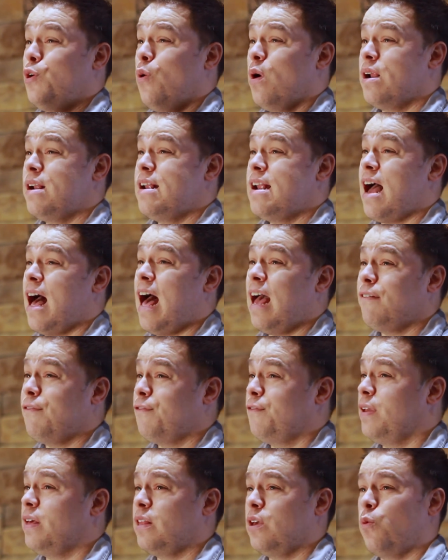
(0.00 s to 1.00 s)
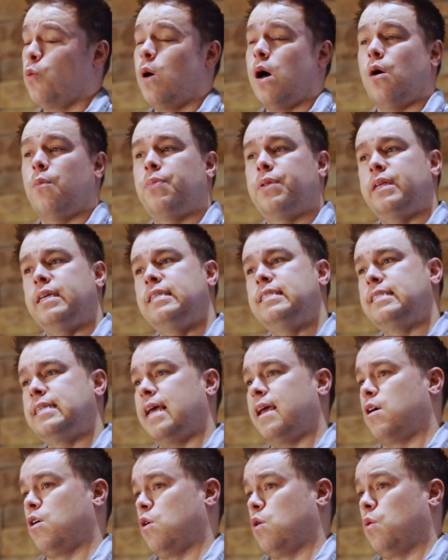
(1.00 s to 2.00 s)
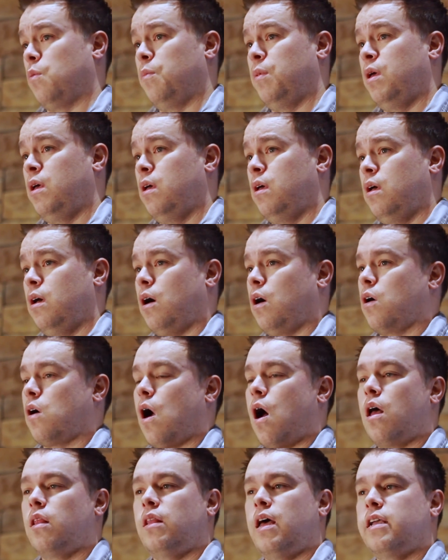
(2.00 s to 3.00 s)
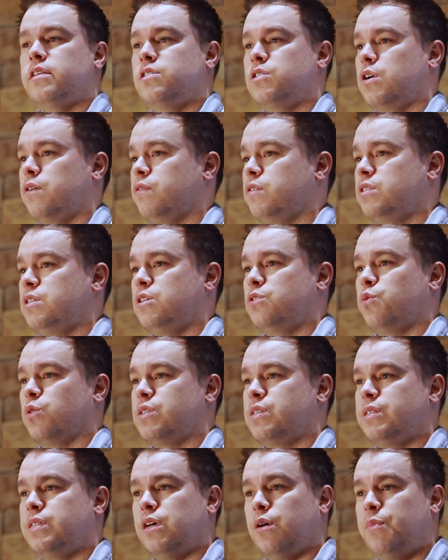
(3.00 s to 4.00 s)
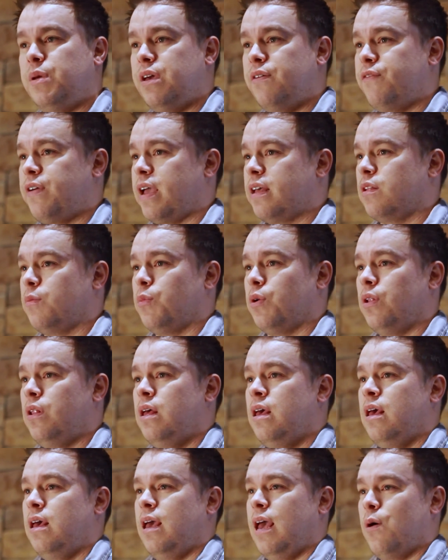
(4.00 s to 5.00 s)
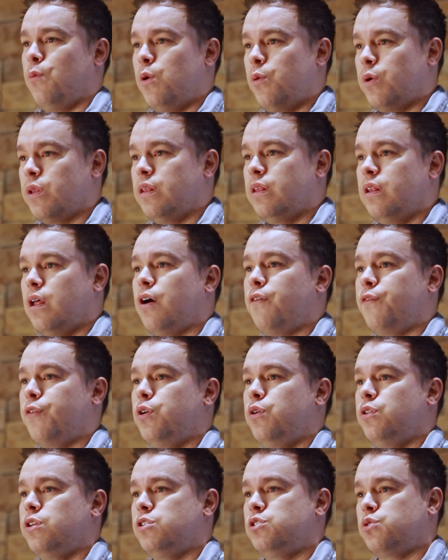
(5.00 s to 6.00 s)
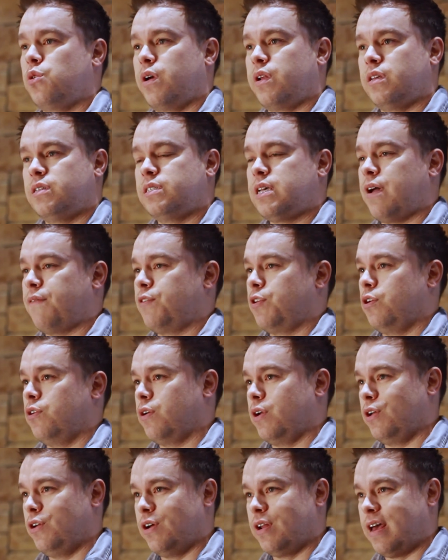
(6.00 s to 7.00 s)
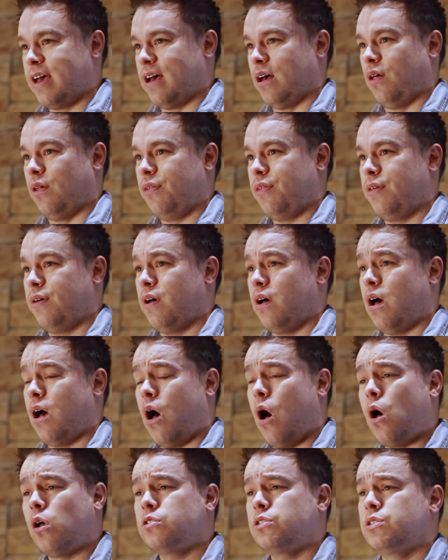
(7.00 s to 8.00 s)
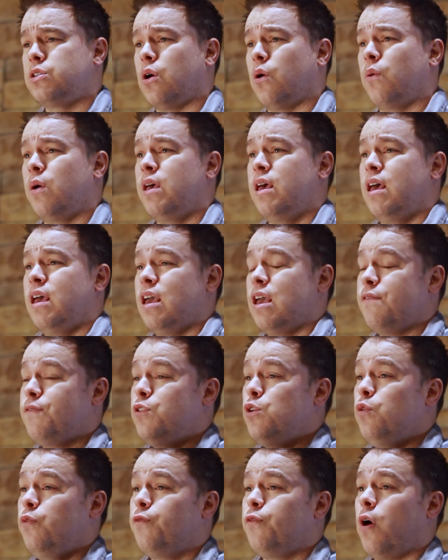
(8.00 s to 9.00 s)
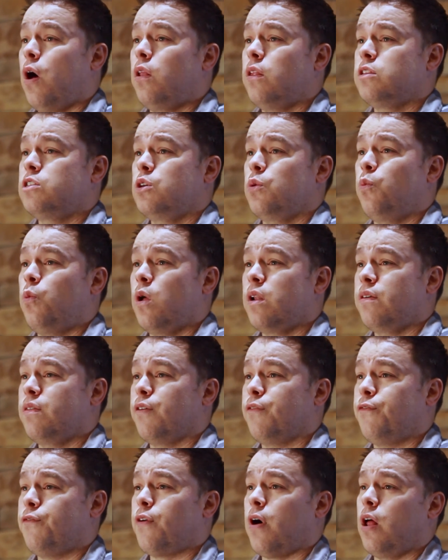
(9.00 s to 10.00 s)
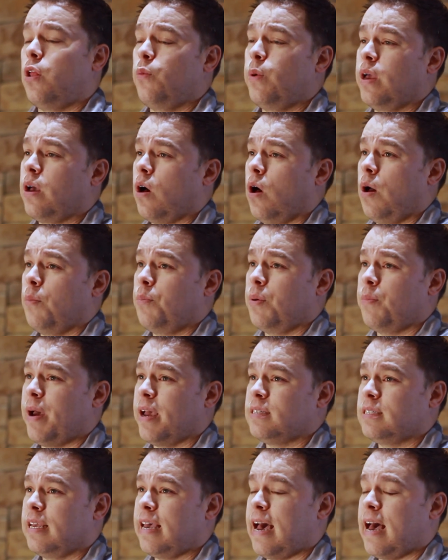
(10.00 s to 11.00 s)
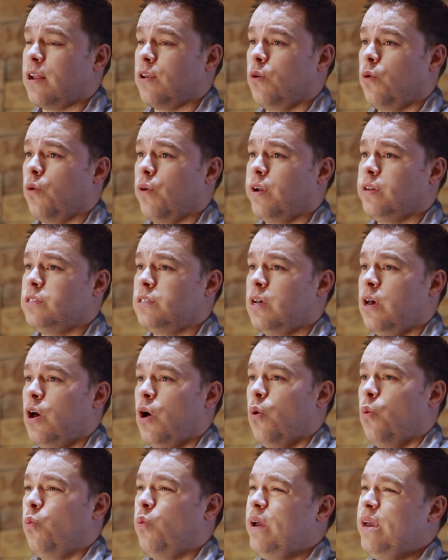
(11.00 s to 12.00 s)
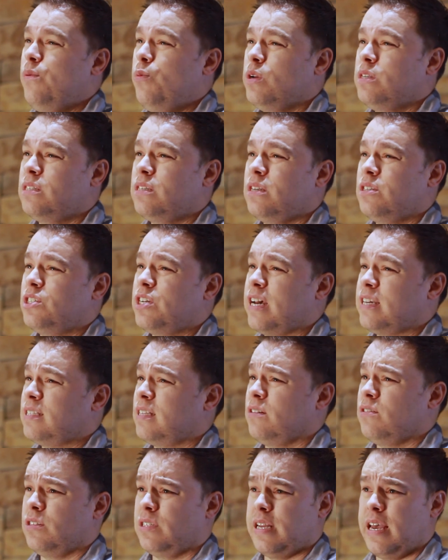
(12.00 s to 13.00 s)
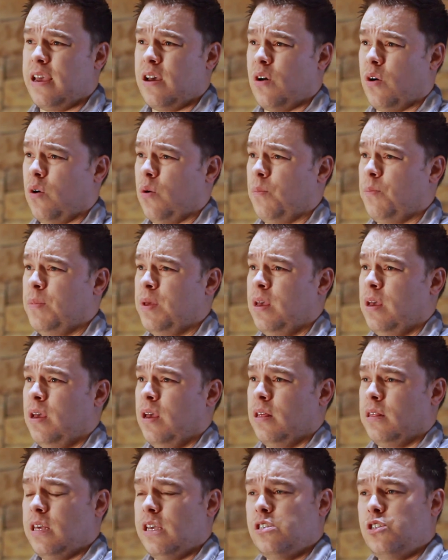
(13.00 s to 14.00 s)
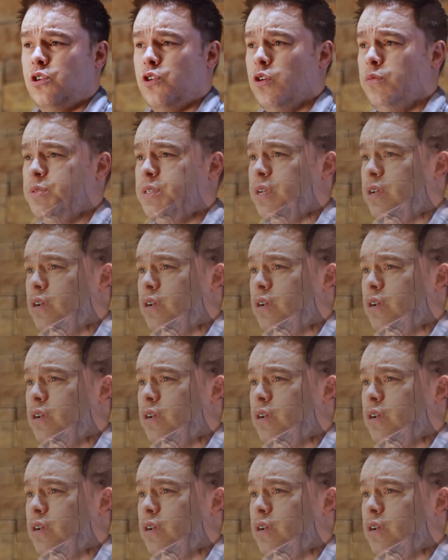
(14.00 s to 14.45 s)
you are not feeling well, please stay home. Our online services will still be available, and we would love for you to join us after you're in good health. Also, if you fall into one of the following compromised categories, we would suggest that you stay home. These groups